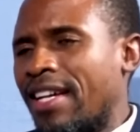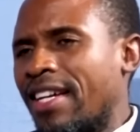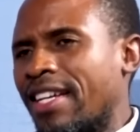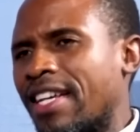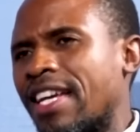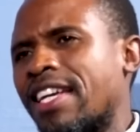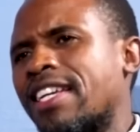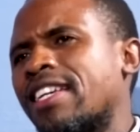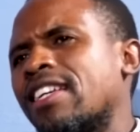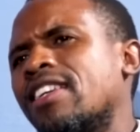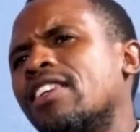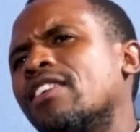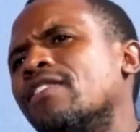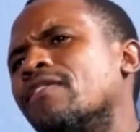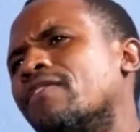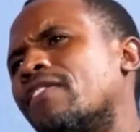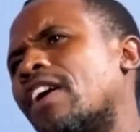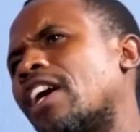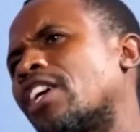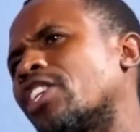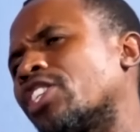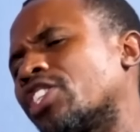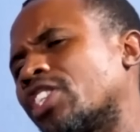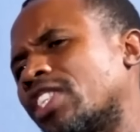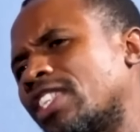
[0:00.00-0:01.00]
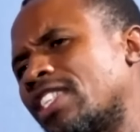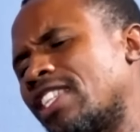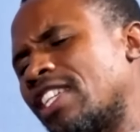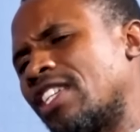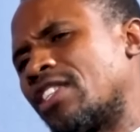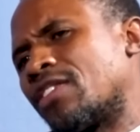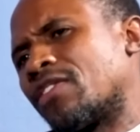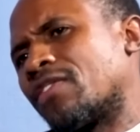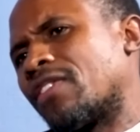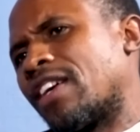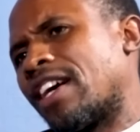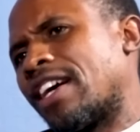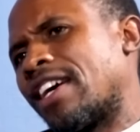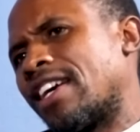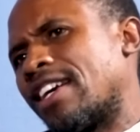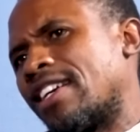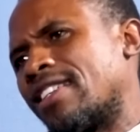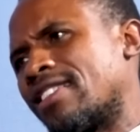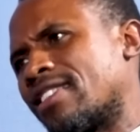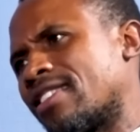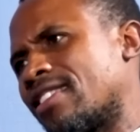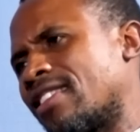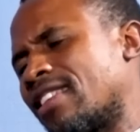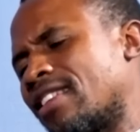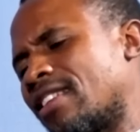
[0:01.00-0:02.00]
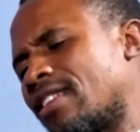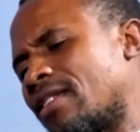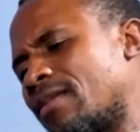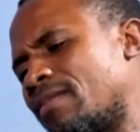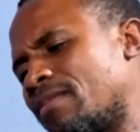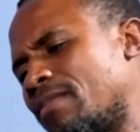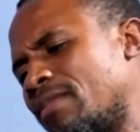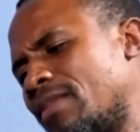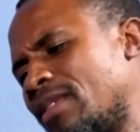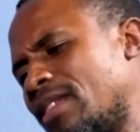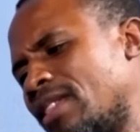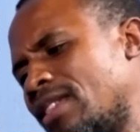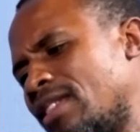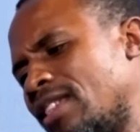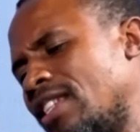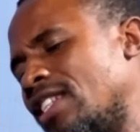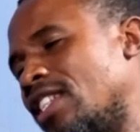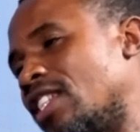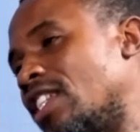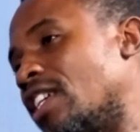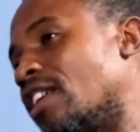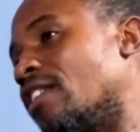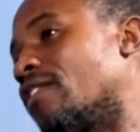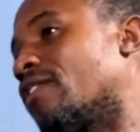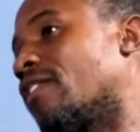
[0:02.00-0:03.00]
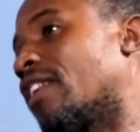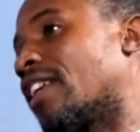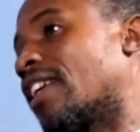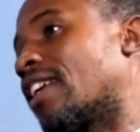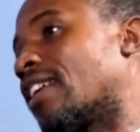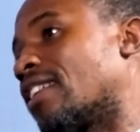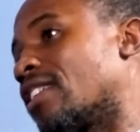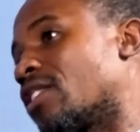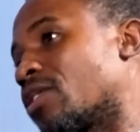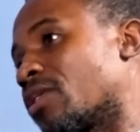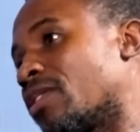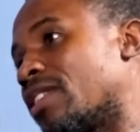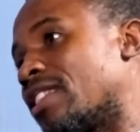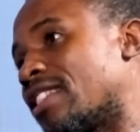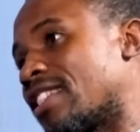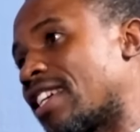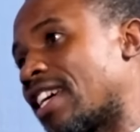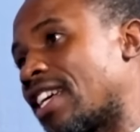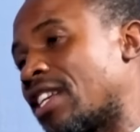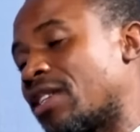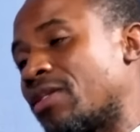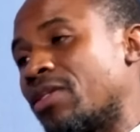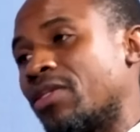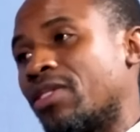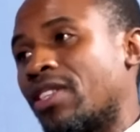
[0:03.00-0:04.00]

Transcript: a kidney function as far as the EGFR is concerned,